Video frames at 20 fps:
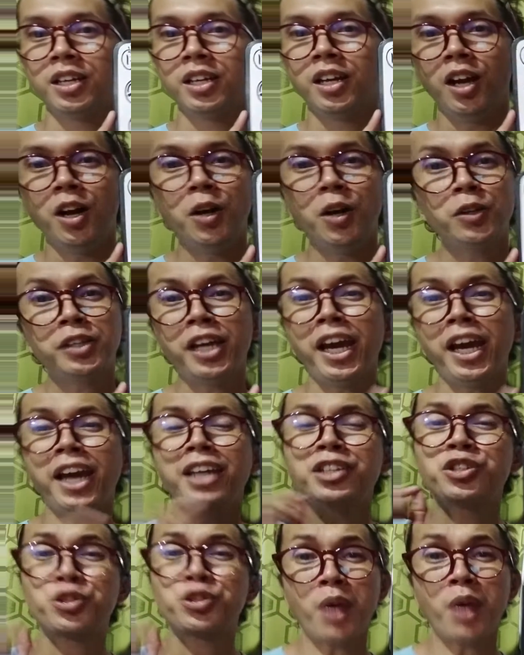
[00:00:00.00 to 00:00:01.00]

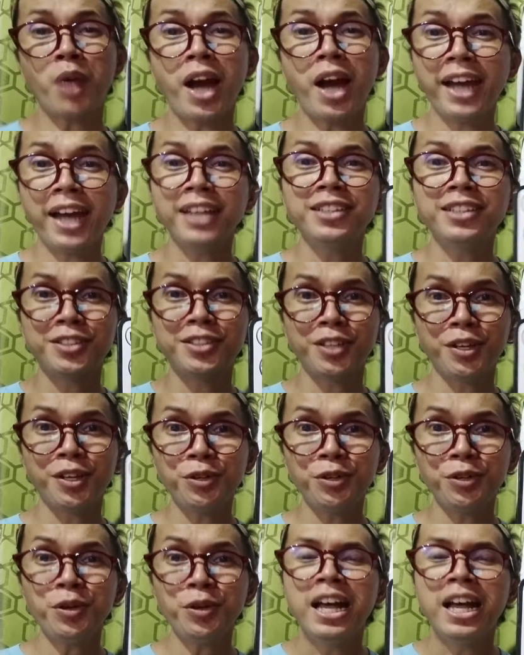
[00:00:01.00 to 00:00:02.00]
Okay, try
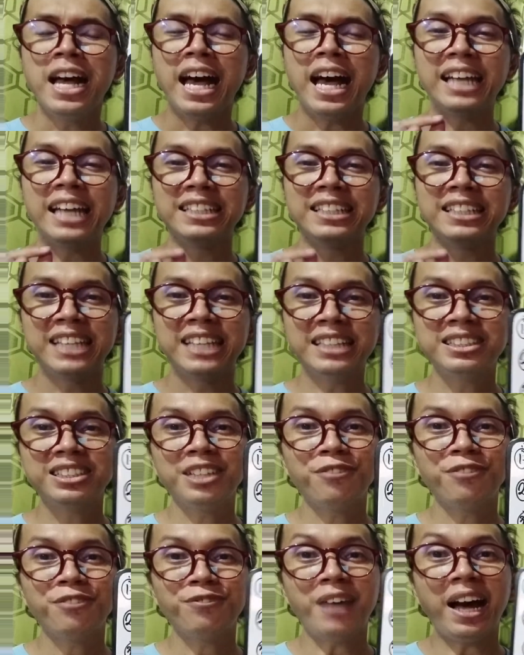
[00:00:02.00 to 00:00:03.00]
to
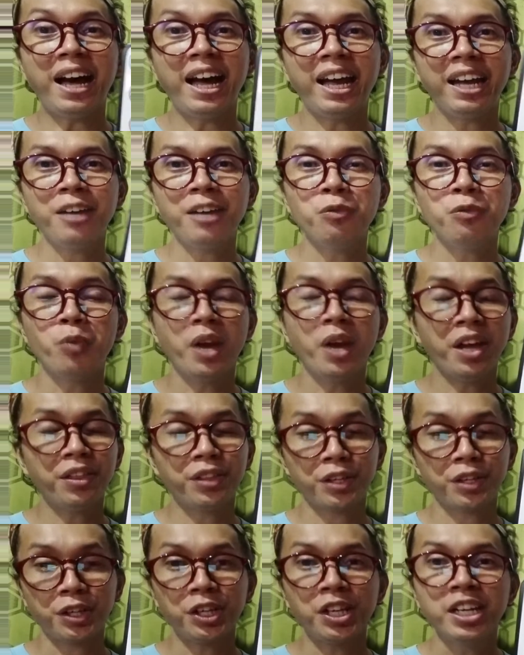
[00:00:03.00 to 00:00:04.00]
identify
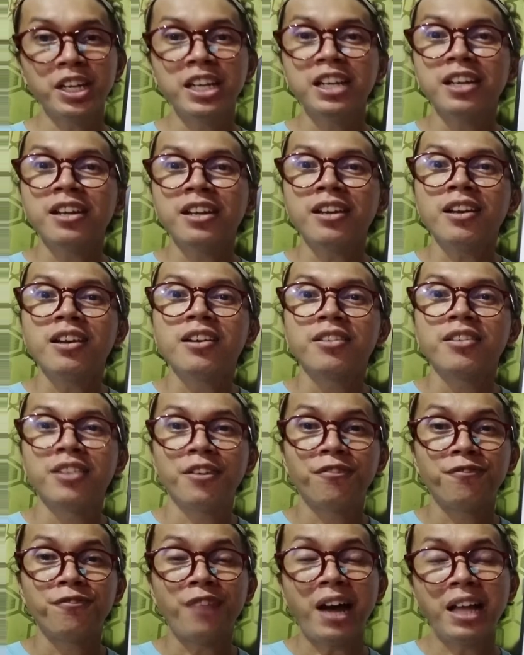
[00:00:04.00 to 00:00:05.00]
whether
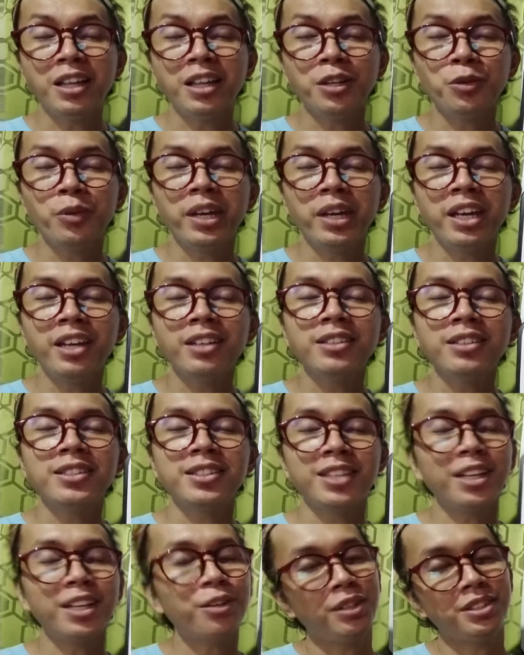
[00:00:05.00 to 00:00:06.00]
the following
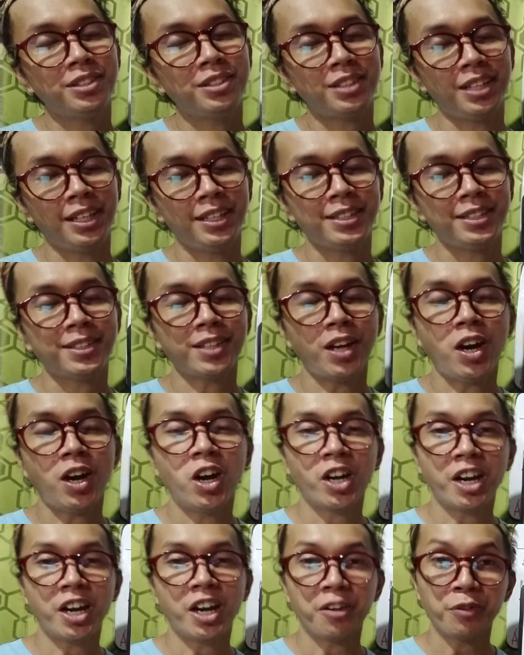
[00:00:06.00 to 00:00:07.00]
sequences
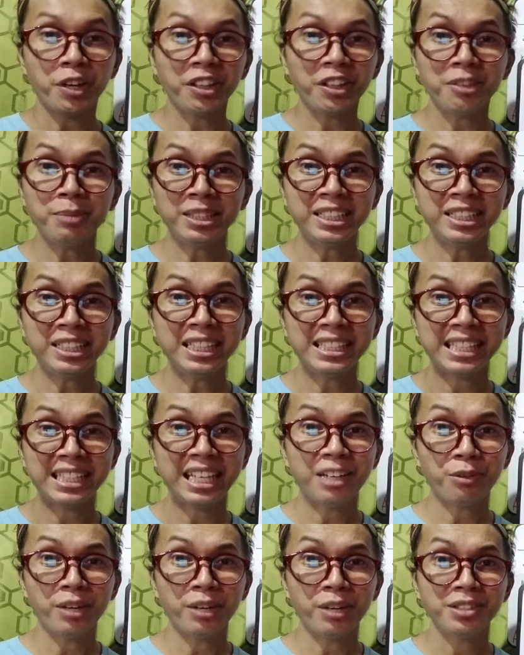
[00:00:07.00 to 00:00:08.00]
are arithmetic
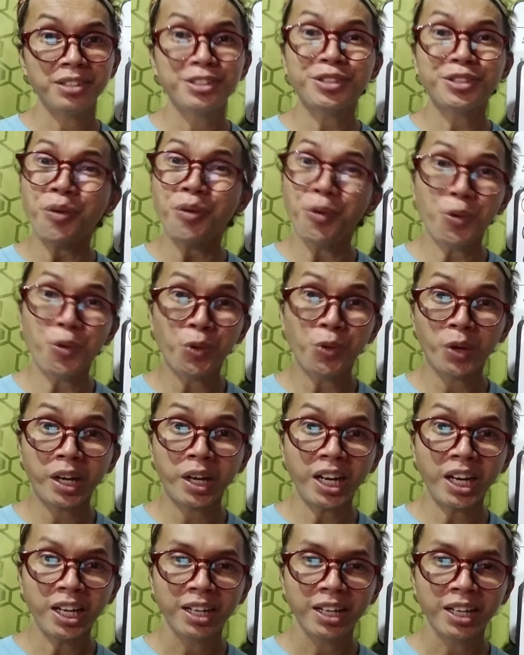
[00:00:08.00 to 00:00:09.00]
sequence or